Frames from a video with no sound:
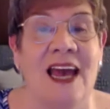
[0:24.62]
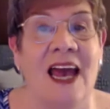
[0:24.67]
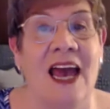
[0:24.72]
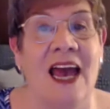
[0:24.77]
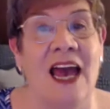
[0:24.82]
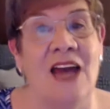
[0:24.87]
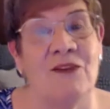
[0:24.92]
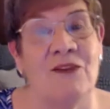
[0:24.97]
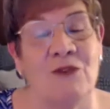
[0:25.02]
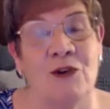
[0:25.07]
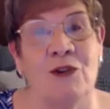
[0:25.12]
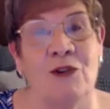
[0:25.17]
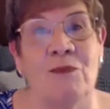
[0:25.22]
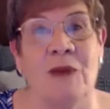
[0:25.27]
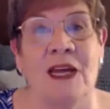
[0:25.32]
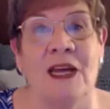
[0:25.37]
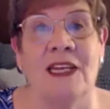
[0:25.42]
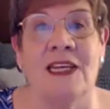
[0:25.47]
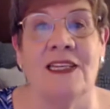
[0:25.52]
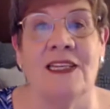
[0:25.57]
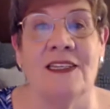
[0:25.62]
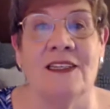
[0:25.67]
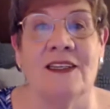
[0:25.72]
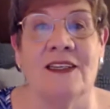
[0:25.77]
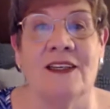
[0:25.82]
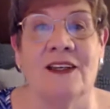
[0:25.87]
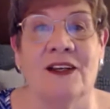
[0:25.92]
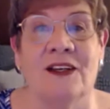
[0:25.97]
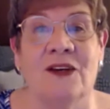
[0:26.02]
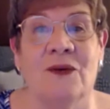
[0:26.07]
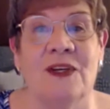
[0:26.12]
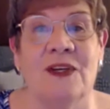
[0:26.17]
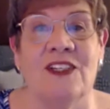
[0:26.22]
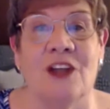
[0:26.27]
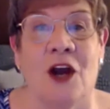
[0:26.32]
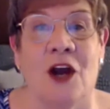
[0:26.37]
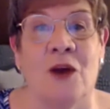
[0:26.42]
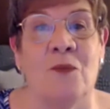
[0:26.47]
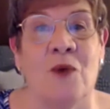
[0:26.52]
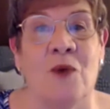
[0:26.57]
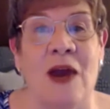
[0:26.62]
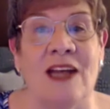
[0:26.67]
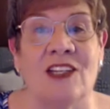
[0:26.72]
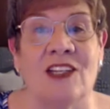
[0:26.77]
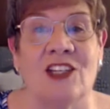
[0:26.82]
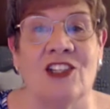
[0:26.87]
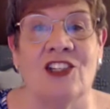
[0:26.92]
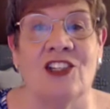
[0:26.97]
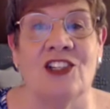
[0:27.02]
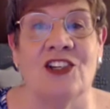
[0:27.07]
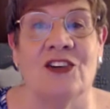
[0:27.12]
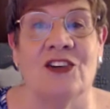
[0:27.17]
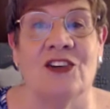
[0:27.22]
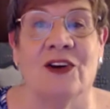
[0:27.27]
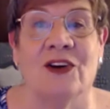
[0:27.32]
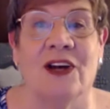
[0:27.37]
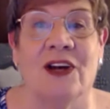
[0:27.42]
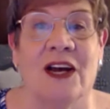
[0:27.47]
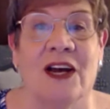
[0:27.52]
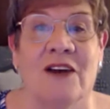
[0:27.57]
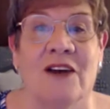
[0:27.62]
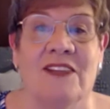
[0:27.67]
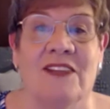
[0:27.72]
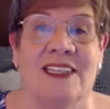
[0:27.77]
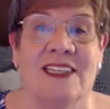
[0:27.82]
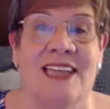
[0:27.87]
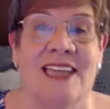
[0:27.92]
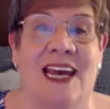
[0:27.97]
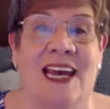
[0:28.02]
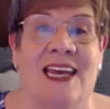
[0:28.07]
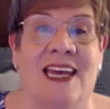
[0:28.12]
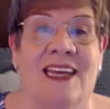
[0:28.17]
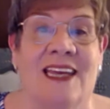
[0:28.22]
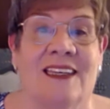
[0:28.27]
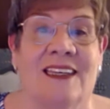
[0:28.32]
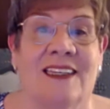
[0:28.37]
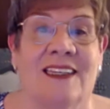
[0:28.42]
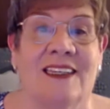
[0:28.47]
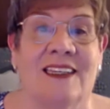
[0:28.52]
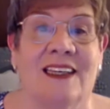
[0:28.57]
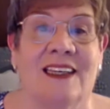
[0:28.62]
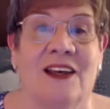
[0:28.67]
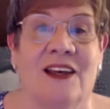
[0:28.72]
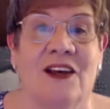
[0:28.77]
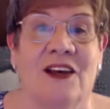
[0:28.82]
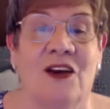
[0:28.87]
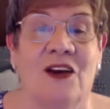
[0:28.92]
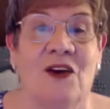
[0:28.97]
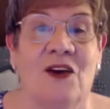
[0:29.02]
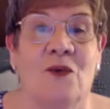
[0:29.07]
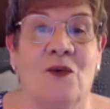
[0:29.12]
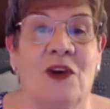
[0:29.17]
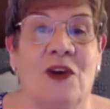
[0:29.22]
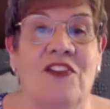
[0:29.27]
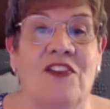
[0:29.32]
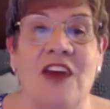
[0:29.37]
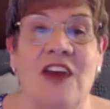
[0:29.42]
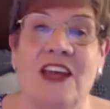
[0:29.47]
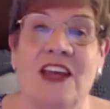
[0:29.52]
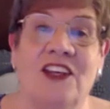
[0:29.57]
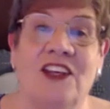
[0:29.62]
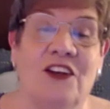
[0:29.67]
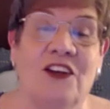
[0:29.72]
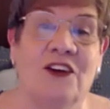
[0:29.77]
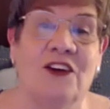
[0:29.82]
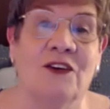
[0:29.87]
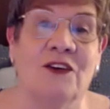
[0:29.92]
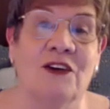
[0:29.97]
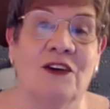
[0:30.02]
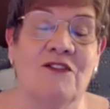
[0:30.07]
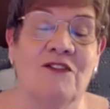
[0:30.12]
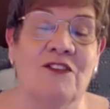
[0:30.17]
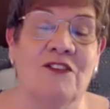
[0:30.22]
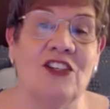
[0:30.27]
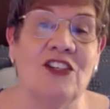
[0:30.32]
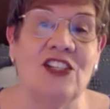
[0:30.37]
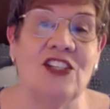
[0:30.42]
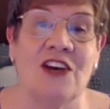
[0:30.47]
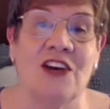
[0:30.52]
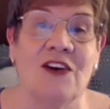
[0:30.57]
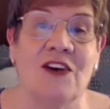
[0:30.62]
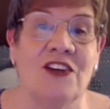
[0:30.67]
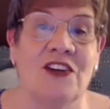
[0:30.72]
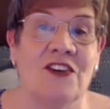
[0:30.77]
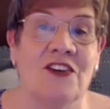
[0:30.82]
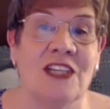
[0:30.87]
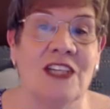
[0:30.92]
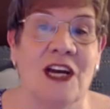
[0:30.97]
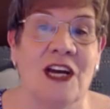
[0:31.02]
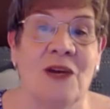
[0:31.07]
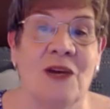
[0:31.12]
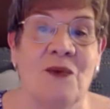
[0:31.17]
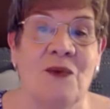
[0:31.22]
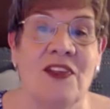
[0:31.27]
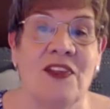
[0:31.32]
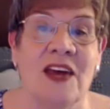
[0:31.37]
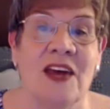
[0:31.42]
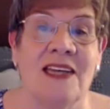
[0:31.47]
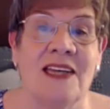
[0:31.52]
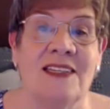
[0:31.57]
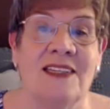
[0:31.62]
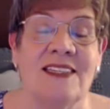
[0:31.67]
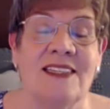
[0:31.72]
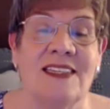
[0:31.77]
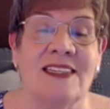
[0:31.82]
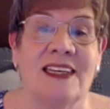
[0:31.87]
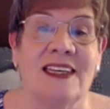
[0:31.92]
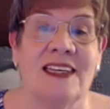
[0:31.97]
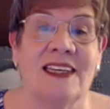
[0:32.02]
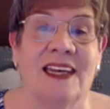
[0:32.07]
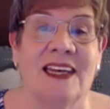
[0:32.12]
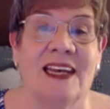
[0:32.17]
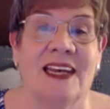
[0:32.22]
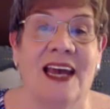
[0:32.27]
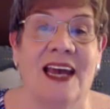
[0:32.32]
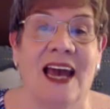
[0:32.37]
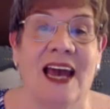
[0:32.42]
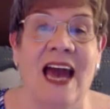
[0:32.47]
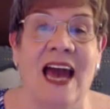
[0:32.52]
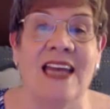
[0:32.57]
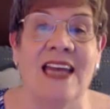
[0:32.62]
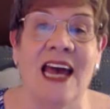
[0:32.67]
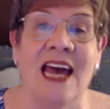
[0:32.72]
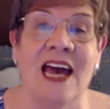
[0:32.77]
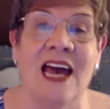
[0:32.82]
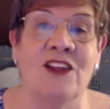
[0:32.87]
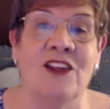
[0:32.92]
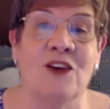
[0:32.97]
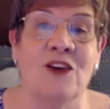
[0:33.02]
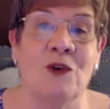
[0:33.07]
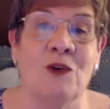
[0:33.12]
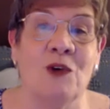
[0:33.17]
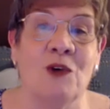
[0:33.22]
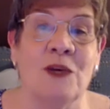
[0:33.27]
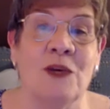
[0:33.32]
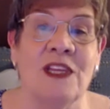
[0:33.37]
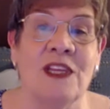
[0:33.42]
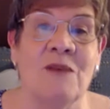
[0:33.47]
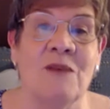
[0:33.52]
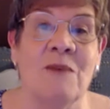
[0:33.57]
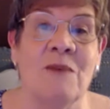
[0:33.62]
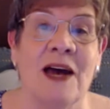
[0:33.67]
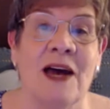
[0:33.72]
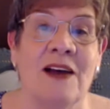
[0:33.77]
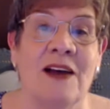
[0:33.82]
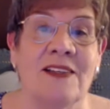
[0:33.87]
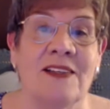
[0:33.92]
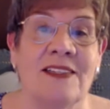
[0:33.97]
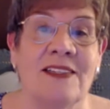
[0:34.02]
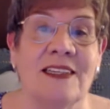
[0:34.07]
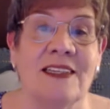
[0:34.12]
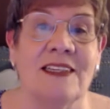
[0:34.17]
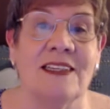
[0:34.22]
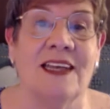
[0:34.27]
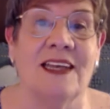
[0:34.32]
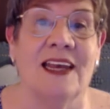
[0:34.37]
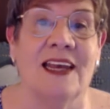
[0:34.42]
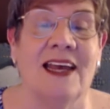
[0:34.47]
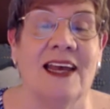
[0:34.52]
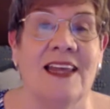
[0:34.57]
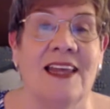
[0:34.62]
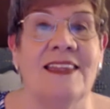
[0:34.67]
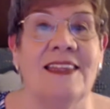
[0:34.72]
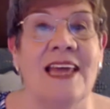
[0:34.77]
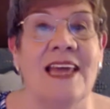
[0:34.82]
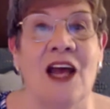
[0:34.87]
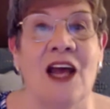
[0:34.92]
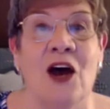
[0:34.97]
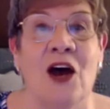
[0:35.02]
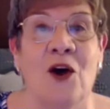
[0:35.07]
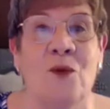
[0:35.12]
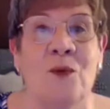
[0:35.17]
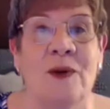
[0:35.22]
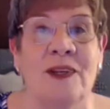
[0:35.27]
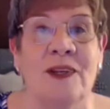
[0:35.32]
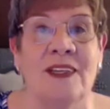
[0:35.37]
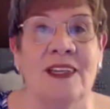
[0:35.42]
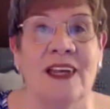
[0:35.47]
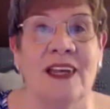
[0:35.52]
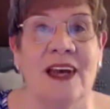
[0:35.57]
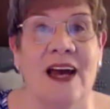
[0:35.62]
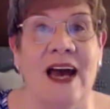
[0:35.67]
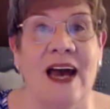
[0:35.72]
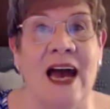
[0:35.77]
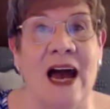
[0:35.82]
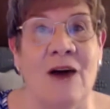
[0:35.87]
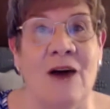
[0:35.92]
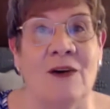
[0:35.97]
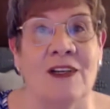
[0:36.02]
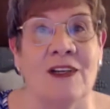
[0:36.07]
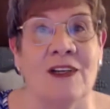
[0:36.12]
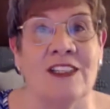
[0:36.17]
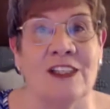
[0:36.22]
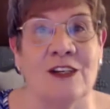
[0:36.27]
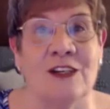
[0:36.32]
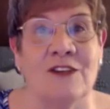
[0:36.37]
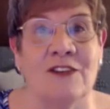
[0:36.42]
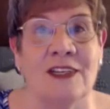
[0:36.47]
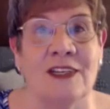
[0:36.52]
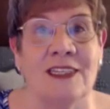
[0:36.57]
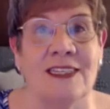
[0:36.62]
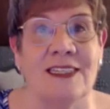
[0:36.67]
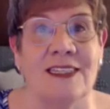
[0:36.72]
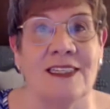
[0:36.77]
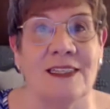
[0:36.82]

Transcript: and Ruth Bennett, who is our practitioner of the day. We thank you for sharing your time with us, and Heather will ring the bells that open our service.